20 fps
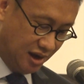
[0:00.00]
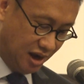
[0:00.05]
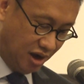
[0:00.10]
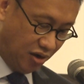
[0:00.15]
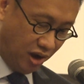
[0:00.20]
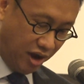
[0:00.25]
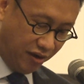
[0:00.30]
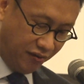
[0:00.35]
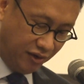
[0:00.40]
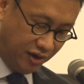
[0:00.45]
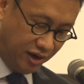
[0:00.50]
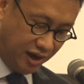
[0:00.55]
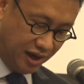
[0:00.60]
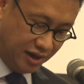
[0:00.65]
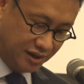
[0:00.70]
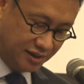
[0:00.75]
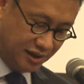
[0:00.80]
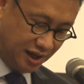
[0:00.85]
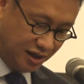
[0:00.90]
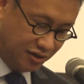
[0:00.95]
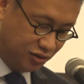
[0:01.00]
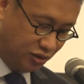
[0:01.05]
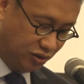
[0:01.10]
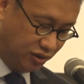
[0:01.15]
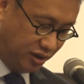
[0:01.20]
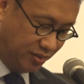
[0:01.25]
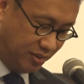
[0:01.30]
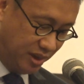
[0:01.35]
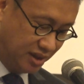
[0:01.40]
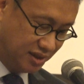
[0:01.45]
However, as
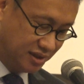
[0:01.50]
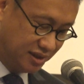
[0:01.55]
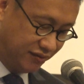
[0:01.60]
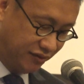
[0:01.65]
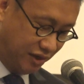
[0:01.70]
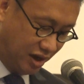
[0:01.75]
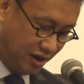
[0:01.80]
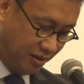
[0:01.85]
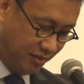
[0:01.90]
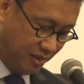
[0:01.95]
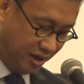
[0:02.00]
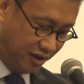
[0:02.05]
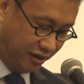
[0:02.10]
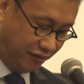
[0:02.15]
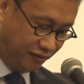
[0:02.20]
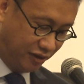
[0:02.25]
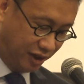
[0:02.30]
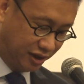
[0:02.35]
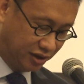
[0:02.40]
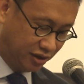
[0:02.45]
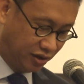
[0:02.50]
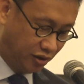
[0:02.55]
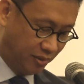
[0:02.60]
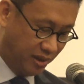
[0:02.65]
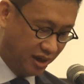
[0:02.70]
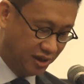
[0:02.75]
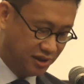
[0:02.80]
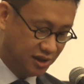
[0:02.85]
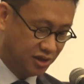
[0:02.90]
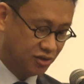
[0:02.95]
national debates developed, I reflected on
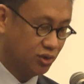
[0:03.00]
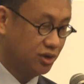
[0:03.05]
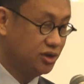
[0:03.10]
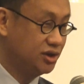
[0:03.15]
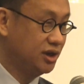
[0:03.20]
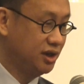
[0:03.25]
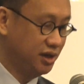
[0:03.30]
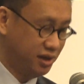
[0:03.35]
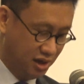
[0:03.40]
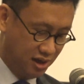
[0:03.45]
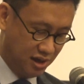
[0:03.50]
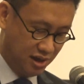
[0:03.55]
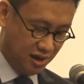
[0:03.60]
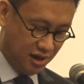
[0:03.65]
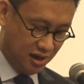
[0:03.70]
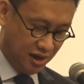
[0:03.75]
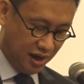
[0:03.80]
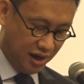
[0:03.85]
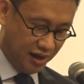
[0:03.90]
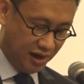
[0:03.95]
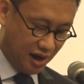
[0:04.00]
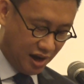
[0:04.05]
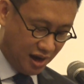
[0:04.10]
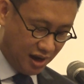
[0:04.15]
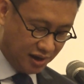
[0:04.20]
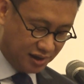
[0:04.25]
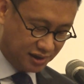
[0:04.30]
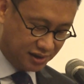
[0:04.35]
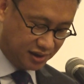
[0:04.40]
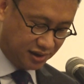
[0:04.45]
my situation and
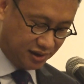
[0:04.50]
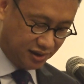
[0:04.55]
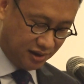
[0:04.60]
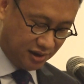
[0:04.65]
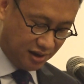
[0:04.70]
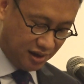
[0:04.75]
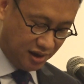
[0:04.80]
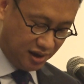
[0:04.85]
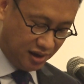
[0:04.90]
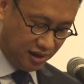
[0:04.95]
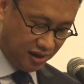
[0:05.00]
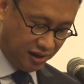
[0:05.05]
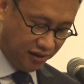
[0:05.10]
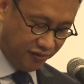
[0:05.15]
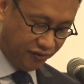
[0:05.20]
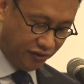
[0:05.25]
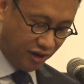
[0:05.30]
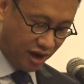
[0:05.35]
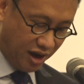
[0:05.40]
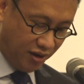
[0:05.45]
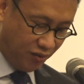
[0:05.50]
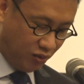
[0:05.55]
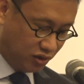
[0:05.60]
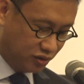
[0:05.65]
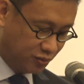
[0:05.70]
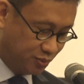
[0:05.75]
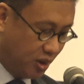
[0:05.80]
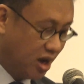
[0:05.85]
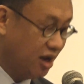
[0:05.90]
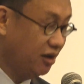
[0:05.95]
asked if I
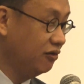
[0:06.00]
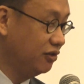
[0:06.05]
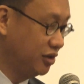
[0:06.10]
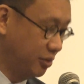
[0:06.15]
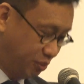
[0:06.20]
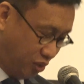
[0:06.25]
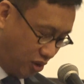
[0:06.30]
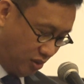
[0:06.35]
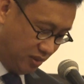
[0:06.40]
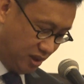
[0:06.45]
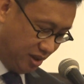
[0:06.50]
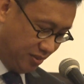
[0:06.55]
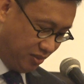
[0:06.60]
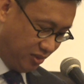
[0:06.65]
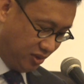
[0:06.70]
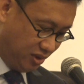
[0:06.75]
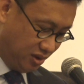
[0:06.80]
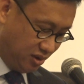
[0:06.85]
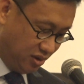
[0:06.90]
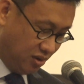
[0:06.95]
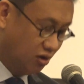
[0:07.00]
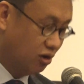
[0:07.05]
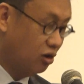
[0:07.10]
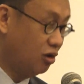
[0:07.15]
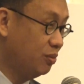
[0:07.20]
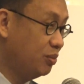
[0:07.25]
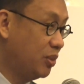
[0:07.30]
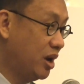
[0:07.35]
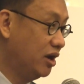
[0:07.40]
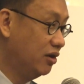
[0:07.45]
was part of the problem
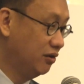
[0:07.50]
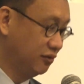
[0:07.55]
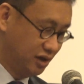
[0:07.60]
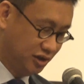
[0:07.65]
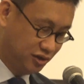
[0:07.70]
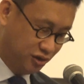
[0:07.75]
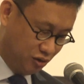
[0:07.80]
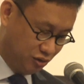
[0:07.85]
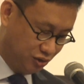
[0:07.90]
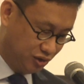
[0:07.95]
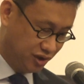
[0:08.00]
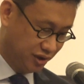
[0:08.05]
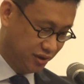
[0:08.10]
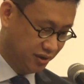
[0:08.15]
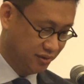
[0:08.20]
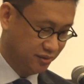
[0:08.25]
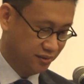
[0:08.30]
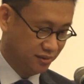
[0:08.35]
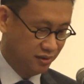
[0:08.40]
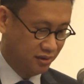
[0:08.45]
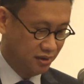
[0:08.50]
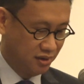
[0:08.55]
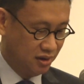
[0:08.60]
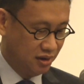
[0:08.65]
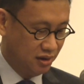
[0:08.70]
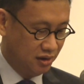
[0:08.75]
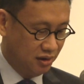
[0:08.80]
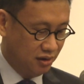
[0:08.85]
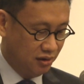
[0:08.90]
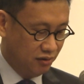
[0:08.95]
or part of the solution.
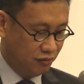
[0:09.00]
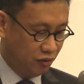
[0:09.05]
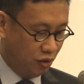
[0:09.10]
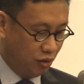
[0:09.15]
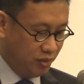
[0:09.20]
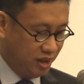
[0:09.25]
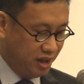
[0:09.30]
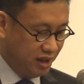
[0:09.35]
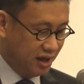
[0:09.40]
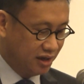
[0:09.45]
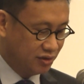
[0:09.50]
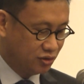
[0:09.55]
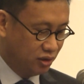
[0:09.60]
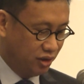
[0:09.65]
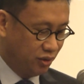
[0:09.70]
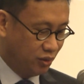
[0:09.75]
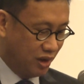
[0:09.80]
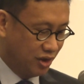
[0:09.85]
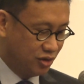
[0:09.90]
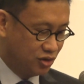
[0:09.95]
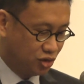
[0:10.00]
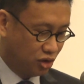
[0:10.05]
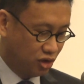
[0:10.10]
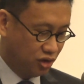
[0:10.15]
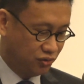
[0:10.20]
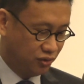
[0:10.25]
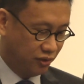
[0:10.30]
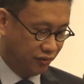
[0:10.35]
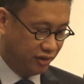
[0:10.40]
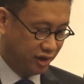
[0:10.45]
For me, there's only one
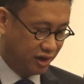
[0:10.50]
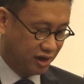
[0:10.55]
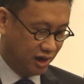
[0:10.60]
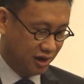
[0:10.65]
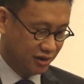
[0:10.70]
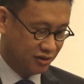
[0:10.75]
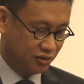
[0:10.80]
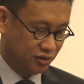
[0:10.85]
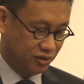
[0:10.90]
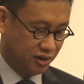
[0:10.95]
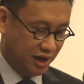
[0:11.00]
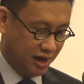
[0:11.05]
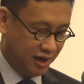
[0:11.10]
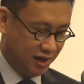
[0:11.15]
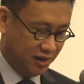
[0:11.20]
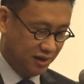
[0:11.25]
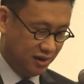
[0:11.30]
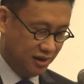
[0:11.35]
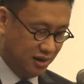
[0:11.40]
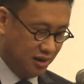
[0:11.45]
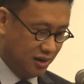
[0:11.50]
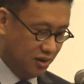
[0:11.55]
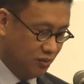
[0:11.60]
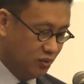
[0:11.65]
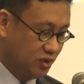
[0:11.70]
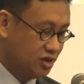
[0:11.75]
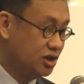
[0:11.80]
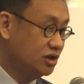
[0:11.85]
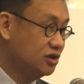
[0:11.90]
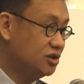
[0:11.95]
choice with regards to that,
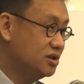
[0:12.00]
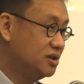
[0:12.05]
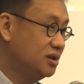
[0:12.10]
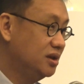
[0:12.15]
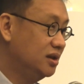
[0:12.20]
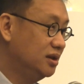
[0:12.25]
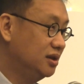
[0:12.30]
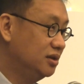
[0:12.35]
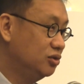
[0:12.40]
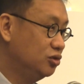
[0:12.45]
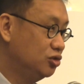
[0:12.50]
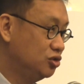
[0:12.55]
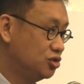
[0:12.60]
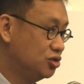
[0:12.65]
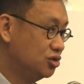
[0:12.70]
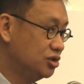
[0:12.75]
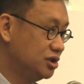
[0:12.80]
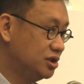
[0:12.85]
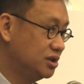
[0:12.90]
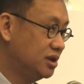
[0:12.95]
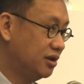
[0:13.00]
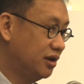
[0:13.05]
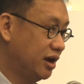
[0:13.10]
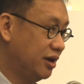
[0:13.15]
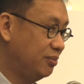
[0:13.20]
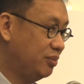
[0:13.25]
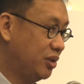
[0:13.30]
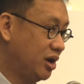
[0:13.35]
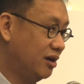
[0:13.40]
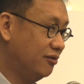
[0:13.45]
which is to choose the
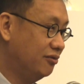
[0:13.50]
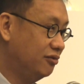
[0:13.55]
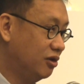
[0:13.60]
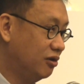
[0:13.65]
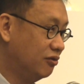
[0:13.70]
right path